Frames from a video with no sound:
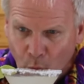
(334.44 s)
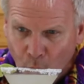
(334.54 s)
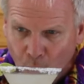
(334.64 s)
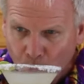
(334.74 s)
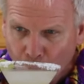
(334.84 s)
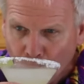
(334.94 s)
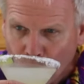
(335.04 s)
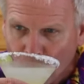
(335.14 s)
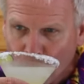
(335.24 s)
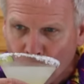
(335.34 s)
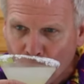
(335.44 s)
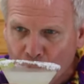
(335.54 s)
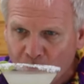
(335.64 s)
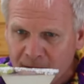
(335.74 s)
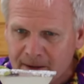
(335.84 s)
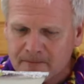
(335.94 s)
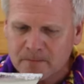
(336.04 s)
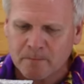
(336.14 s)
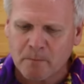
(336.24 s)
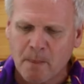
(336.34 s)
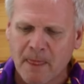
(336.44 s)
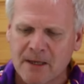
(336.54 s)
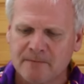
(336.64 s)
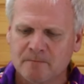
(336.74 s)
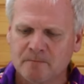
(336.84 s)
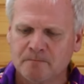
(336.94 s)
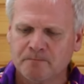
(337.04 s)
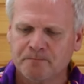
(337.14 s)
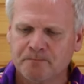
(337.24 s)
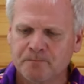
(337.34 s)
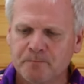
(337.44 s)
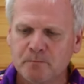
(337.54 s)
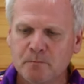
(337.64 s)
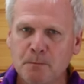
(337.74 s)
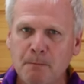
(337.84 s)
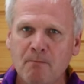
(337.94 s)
No one is speaking in this clip.